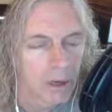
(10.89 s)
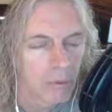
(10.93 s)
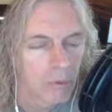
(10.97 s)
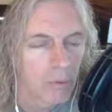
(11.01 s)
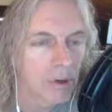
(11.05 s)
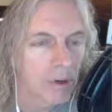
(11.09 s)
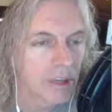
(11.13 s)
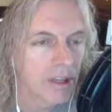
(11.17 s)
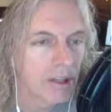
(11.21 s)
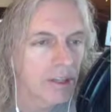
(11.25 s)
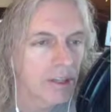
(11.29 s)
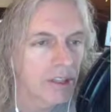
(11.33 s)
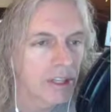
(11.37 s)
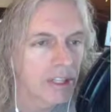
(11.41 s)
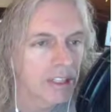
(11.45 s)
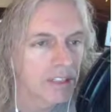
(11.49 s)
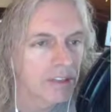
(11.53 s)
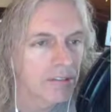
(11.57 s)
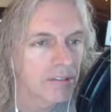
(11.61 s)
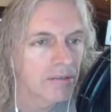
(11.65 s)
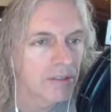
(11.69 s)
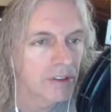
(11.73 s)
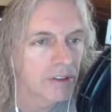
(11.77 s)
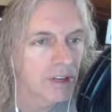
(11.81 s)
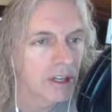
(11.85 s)
One of the
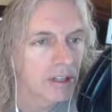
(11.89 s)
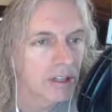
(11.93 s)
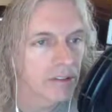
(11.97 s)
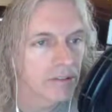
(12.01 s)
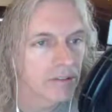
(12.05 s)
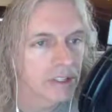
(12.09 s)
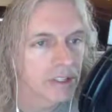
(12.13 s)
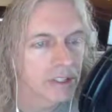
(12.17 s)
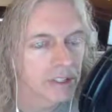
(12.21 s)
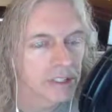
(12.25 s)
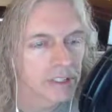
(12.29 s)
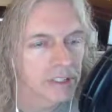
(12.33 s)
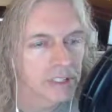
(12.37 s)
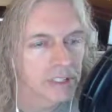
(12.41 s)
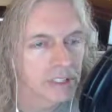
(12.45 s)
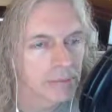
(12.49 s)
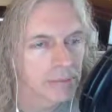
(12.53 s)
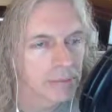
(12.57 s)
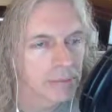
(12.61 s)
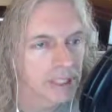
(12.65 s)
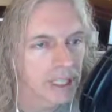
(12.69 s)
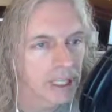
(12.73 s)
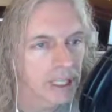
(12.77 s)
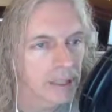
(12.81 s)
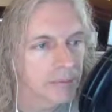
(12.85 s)
things involved
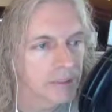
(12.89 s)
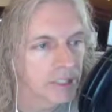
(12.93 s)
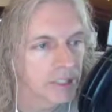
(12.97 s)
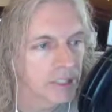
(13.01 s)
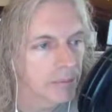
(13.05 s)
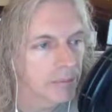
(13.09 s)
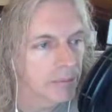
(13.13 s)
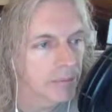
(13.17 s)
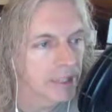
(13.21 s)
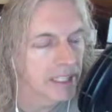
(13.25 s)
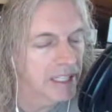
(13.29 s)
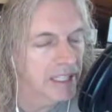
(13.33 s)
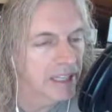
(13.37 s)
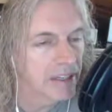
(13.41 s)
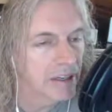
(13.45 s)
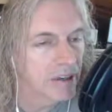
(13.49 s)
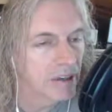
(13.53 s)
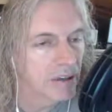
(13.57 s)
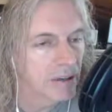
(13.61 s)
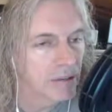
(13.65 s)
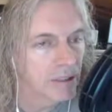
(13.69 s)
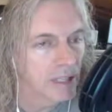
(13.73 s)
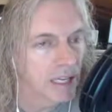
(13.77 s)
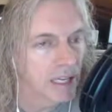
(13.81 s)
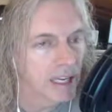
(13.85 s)
sometimes in making
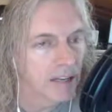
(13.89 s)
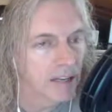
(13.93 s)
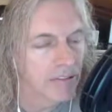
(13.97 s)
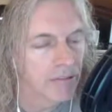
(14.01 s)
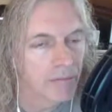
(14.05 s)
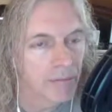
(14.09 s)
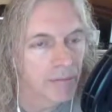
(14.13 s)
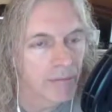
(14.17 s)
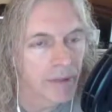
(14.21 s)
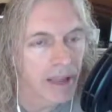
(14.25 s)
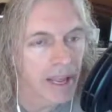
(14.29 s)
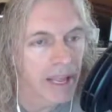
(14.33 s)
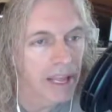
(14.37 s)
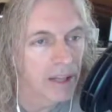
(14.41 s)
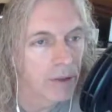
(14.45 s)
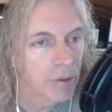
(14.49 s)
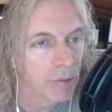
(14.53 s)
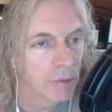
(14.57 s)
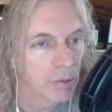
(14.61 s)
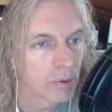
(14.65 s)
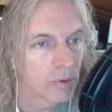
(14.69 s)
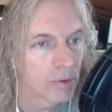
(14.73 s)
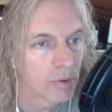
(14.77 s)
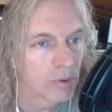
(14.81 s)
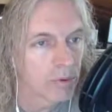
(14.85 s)
our life and the
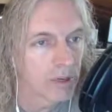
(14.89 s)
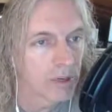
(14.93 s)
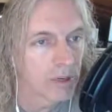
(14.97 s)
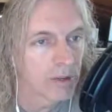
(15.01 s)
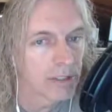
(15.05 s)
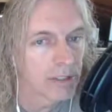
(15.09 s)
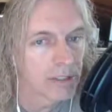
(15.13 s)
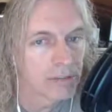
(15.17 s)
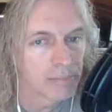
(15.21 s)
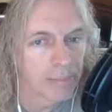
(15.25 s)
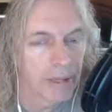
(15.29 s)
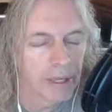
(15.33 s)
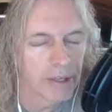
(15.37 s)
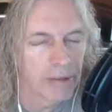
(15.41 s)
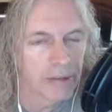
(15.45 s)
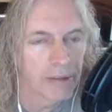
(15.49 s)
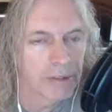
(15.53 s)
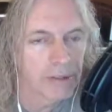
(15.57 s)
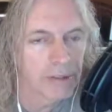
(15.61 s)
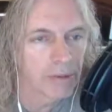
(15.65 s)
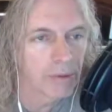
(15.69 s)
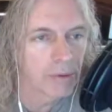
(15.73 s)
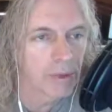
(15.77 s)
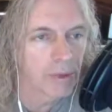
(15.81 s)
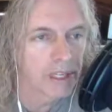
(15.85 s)
world around us better
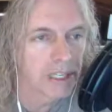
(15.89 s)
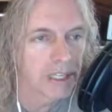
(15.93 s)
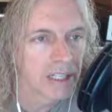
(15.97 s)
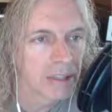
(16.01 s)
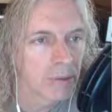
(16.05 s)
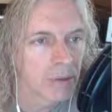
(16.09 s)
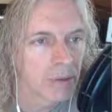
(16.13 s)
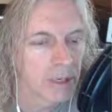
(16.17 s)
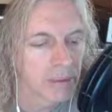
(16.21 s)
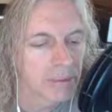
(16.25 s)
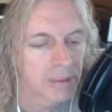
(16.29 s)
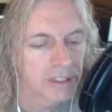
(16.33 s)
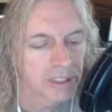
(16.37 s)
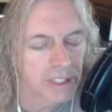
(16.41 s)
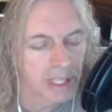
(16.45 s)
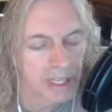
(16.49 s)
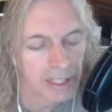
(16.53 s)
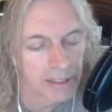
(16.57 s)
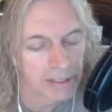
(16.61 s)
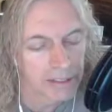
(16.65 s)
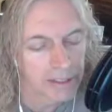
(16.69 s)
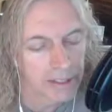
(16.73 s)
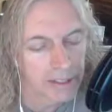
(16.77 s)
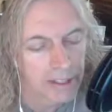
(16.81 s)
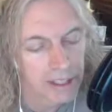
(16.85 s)
is creating a
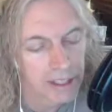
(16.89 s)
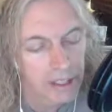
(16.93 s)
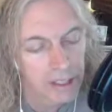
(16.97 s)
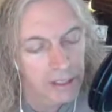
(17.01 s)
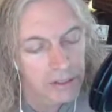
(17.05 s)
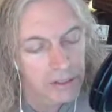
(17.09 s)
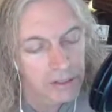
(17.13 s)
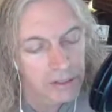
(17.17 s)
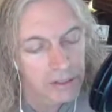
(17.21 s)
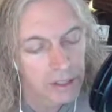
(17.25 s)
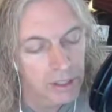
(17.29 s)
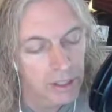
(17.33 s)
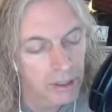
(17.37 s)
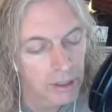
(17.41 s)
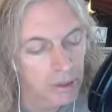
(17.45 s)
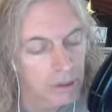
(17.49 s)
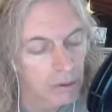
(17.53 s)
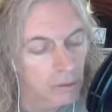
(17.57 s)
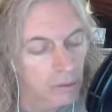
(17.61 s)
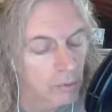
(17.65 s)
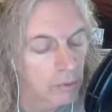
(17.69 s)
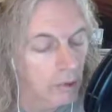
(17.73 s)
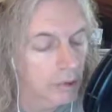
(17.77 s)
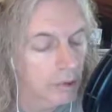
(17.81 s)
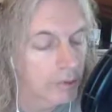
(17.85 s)
website.
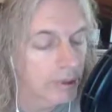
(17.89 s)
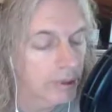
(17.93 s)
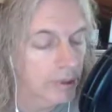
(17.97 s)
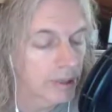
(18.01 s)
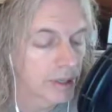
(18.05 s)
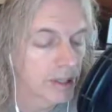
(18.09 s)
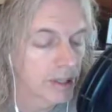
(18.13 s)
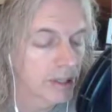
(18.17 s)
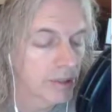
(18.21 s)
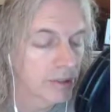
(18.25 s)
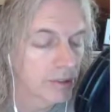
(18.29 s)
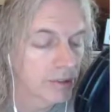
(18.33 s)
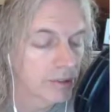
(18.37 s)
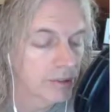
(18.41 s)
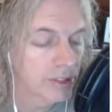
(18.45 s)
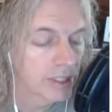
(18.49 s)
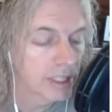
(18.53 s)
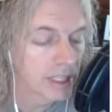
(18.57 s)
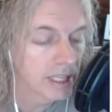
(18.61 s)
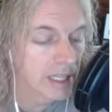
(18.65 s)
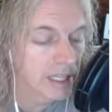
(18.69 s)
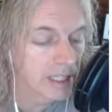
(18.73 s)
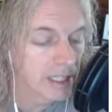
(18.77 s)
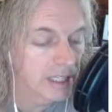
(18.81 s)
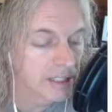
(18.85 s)
So what we are going to do
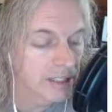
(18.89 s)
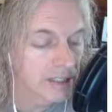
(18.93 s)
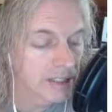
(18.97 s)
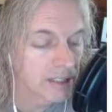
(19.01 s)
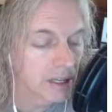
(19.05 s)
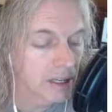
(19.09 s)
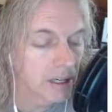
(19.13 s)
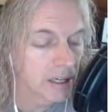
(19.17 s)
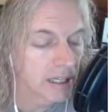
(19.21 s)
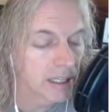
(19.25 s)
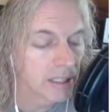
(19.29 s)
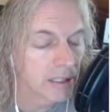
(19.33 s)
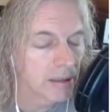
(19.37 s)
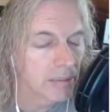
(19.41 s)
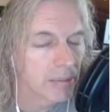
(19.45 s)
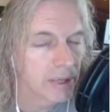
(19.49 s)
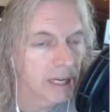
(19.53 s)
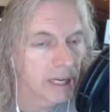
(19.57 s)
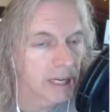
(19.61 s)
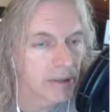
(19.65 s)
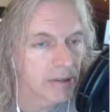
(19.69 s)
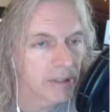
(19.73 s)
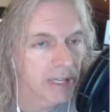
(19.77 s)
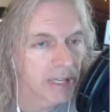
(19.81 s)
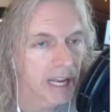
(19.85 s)
today is talk
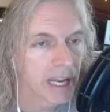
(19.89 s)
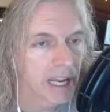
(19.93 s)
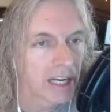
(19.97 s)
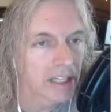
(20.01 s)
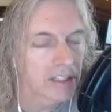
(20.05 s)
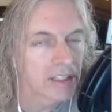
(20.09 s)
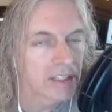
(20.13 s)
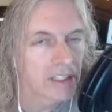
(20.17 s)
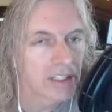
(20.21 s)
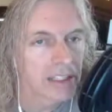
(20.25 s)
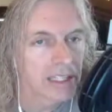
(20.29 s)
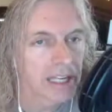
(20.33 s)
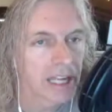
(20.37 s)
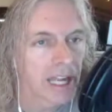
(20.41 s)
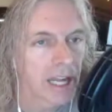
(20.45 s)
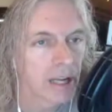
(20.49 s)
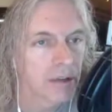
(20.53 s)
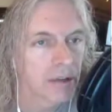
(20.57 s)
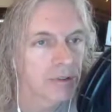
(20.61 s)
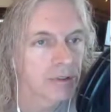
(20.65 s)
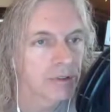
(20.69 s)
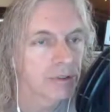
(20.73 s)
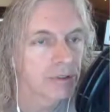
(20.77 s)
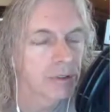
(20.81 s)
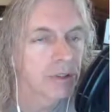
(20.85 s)
about actually
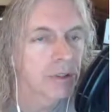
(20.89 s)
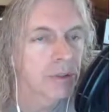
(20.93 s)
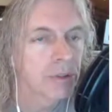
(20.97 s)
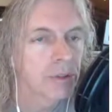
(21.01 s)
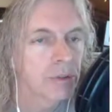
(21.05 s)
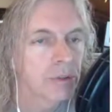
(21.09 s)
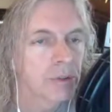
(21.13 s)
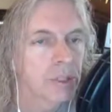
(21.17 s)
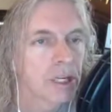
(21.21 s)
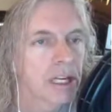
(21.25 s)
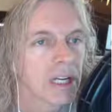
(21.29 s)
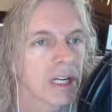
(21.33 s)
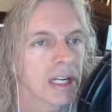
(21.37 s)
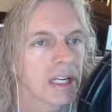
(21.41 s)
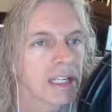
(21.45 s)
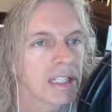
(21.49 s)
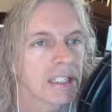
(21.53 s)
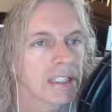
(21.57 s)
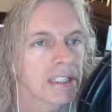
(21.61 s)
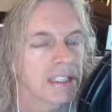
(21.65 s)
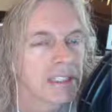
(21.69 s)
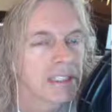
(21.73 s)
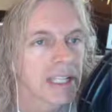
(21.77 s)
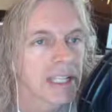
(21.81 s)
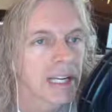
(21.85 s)
how to
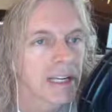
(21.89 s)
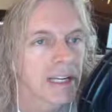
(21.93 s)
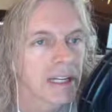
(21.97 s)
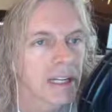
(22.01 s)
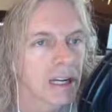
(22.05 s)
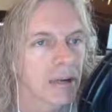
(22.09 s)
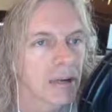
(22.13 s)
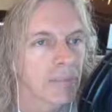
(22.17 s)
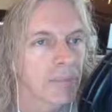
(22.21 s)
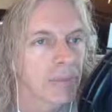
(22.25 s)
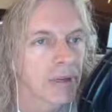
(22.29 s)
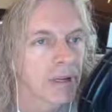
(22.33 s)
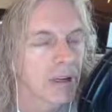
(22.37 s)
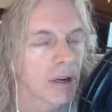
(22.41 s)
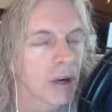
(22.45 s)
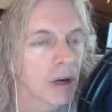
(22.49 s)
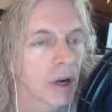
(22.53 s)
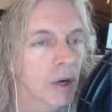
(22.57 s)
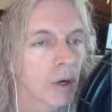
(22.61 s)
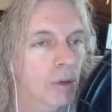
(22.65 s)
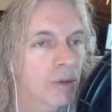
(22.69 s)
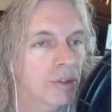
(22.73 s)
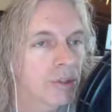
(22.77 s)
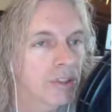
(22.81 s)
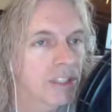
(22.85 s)
set up
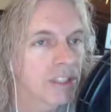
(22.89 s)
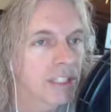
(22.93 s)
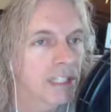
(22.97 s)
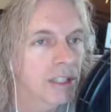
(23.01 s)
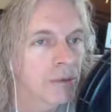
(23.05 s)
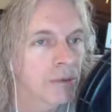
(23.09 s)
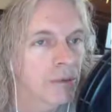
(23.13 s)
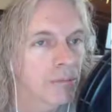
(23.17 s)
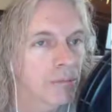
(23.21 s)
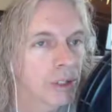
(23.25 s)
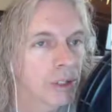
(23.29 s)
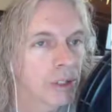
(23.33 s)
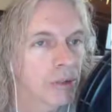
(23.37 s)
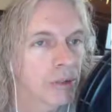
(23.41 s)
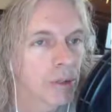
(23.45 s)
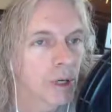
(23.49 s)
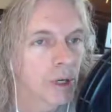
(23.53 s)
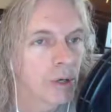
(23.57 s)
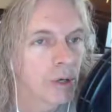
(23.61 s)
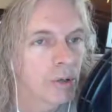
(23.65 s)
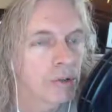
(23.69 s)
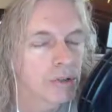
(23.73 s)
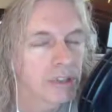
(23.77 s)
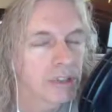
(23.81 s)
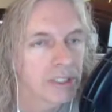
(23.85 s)
hosting with
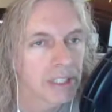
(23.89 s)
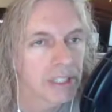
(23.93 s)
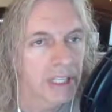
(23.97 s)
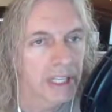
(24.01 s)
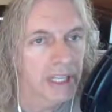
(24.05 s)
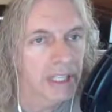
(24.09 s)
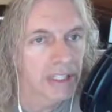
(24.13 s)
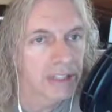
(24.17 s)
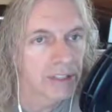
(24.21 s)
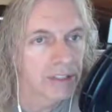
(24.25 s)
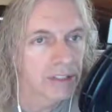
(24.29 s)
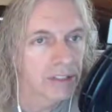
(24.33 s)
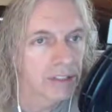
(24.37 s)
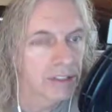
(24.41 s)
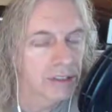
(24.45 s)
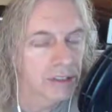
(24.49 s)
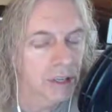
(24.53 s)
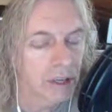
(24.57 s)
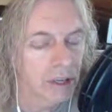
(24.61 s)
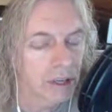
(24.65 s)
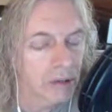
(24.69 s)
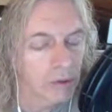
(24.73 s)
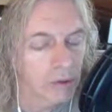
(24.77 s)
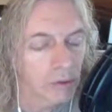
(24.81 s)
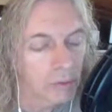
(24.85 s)
Bluehost and
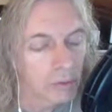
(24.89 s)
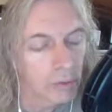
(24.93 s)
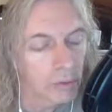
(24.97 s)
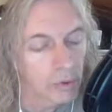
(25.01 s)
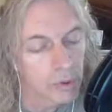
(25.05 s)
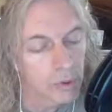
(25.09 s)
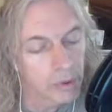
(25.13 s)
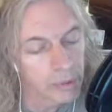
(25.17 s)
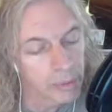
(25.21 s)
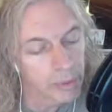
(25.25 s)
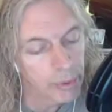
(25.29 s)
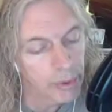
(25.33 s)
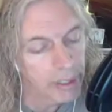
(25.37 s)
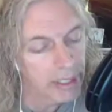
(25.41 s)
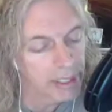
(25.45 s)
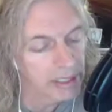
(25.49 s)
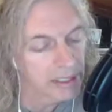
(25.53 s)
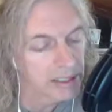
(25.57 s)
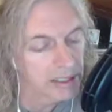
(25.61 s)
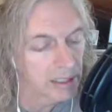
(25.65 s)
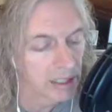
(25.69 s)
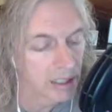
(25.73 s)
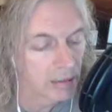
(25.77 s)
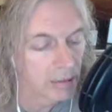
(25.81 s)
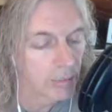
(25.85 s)
install
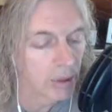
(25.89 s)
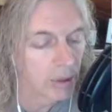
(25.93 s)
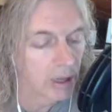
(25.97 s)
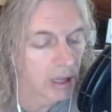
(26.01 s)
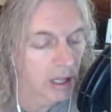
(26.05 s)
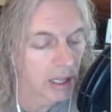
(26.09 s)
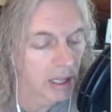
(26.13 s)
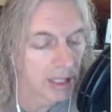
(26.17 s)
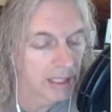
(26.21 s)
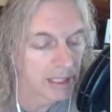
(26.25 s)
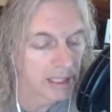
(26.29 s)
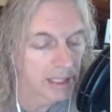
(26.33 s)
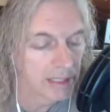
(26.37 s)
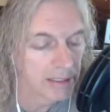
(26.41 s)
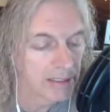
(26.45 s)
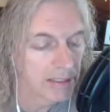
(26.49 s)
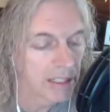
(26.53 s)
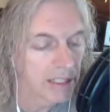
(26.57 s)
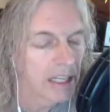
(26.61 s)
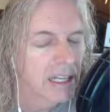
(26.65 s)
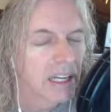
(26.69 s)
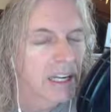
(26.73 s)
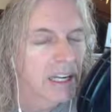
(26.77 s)
WordPress upon it.